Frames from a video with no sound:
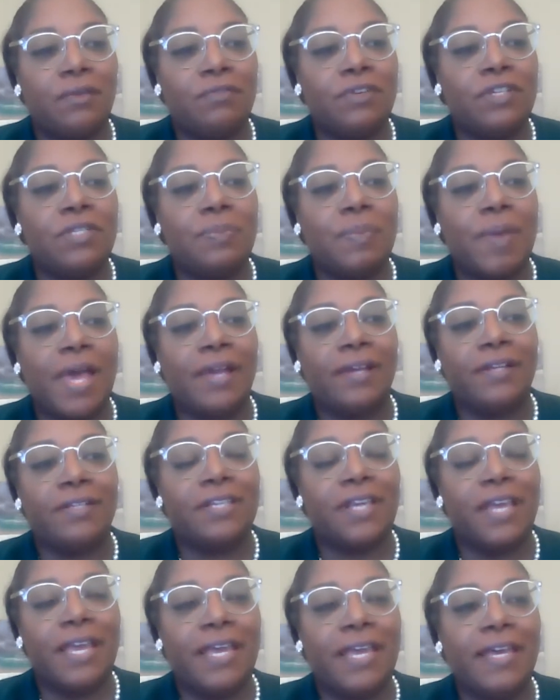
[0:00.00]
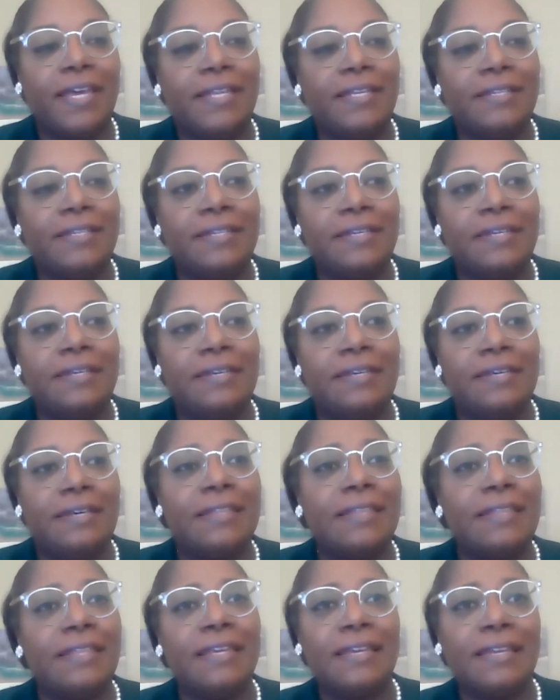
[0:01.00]
respect, and
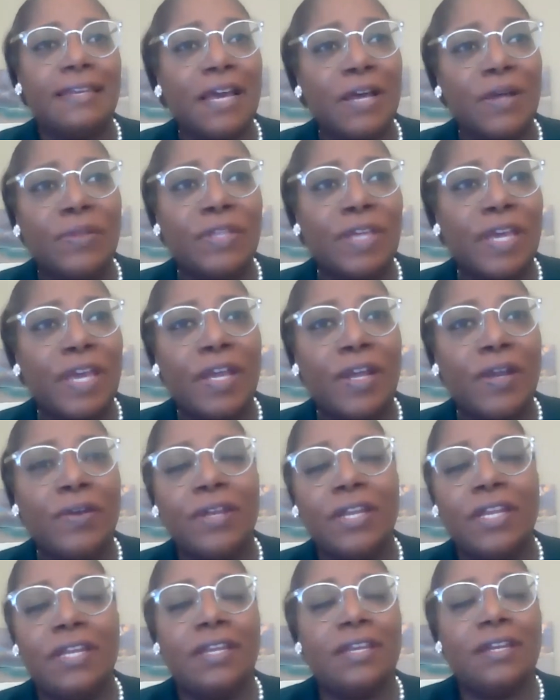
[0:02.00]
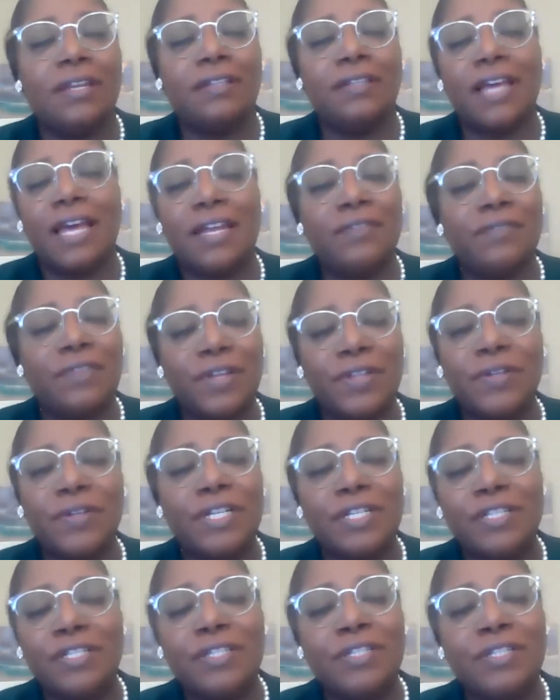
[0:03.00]
I think in healthcare and in a lot of
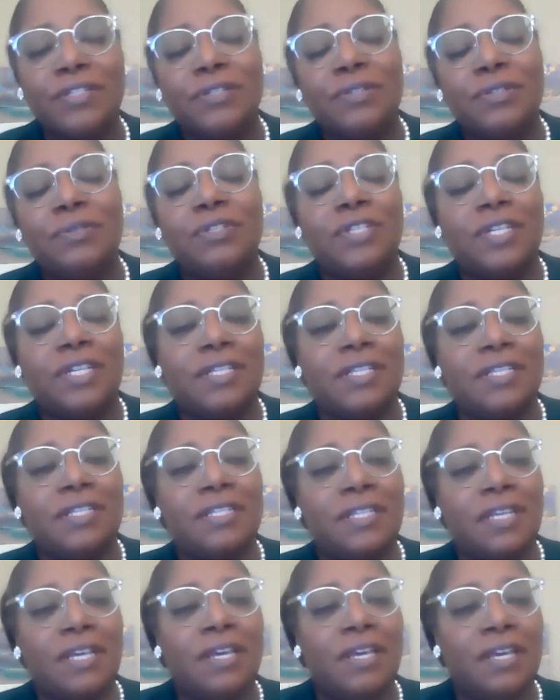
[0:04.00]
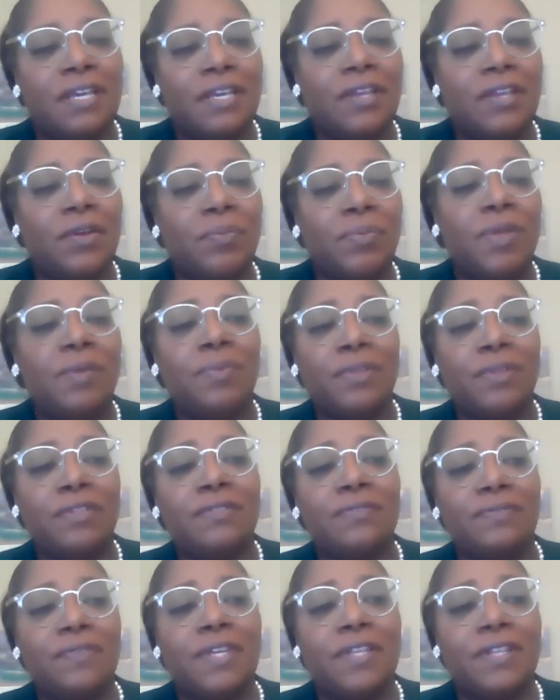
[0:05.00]
other institutions, people
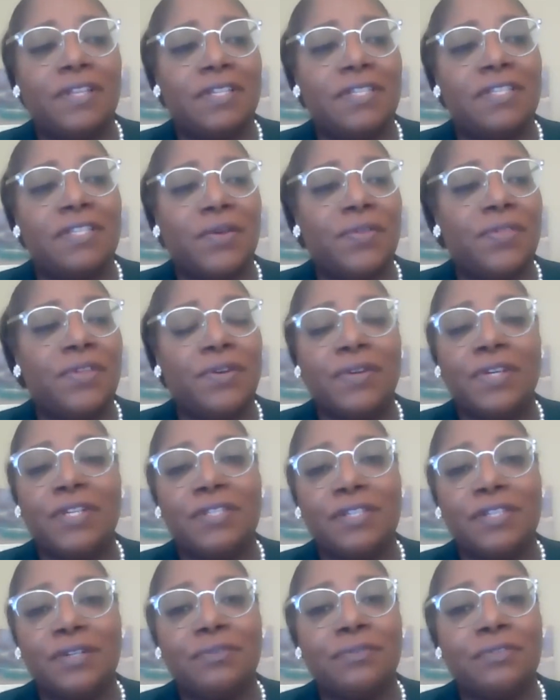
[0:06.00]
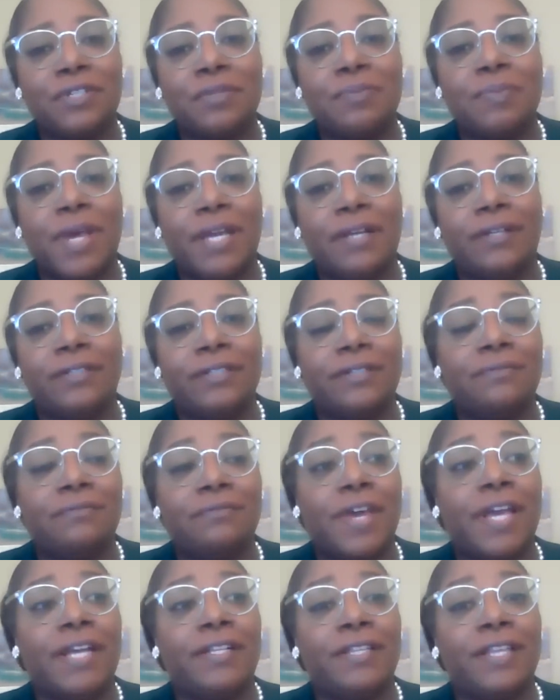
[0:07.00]
feel as though there is no respect.
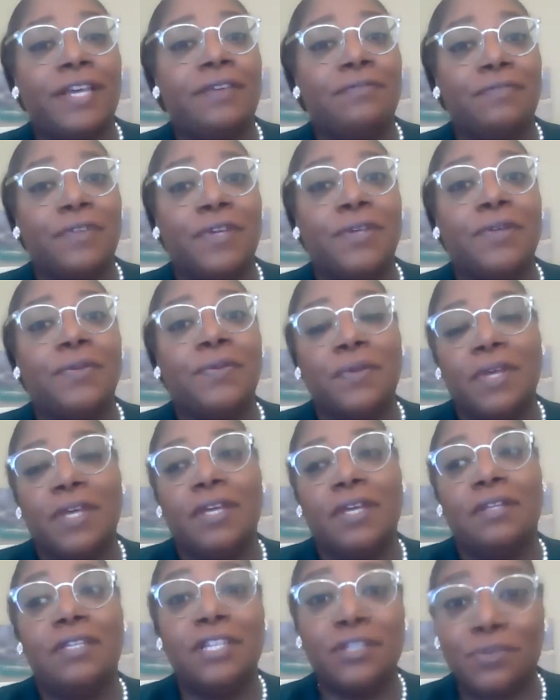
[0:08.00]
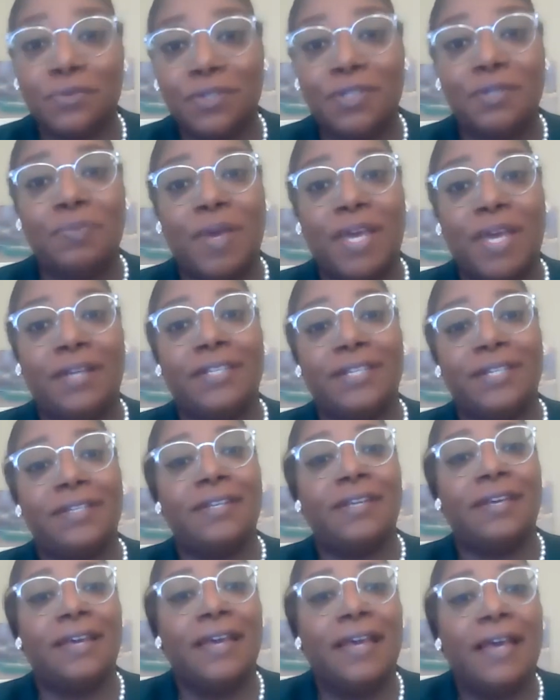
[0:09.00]
In fact, they feel
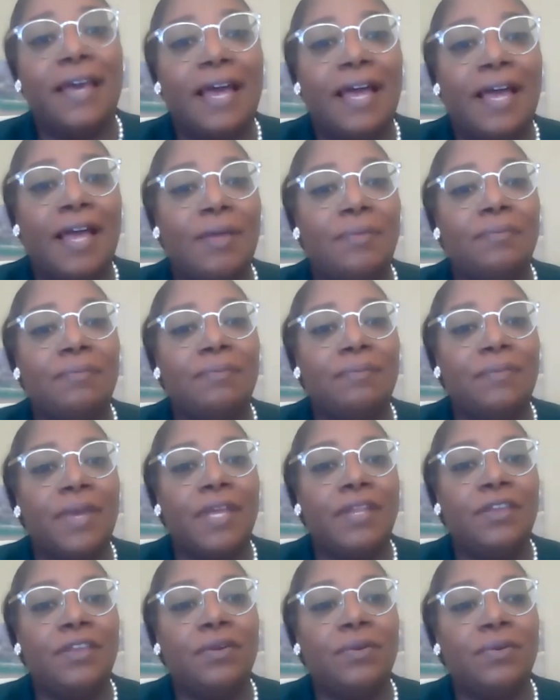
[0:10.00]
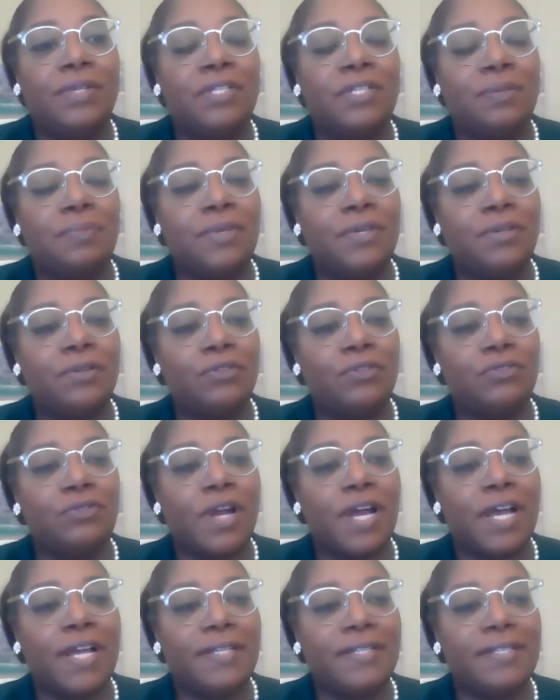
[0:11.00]
disrespected. And to build
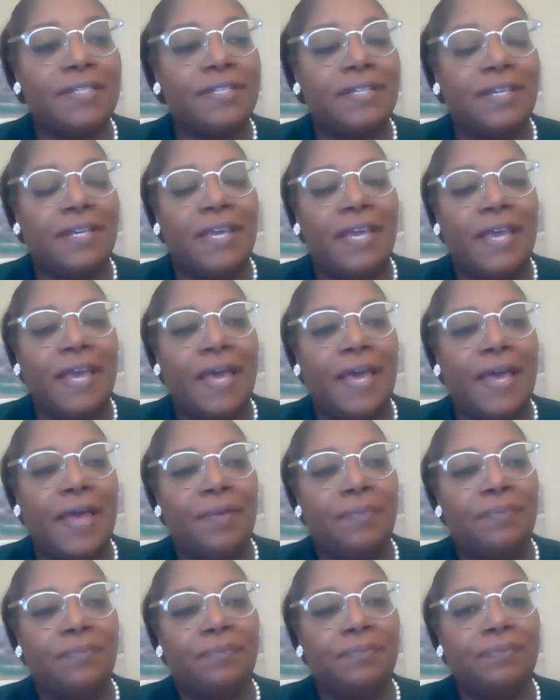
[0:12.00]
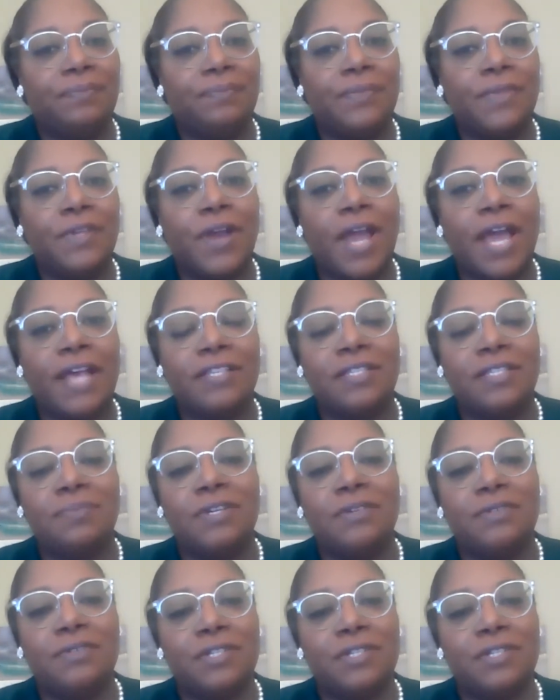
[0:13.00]
trust, there has to be